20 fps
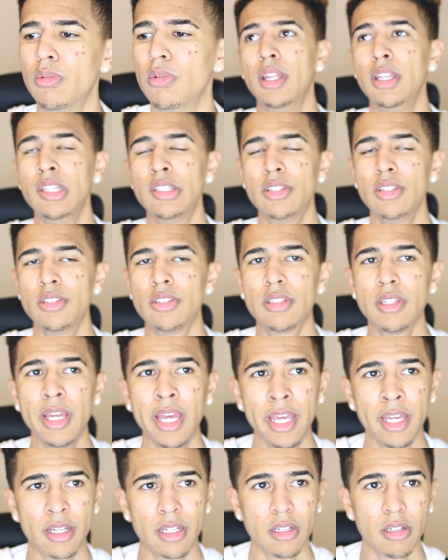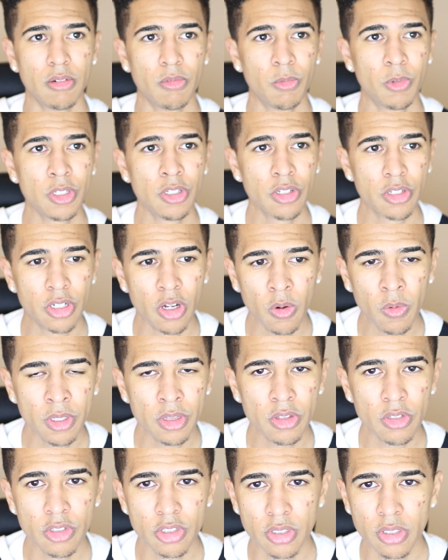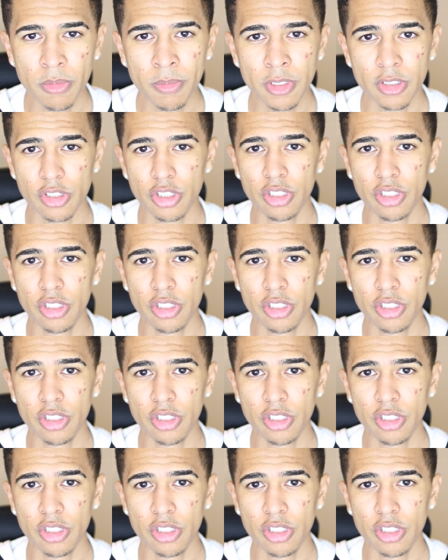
And it's just like, when you're going through so much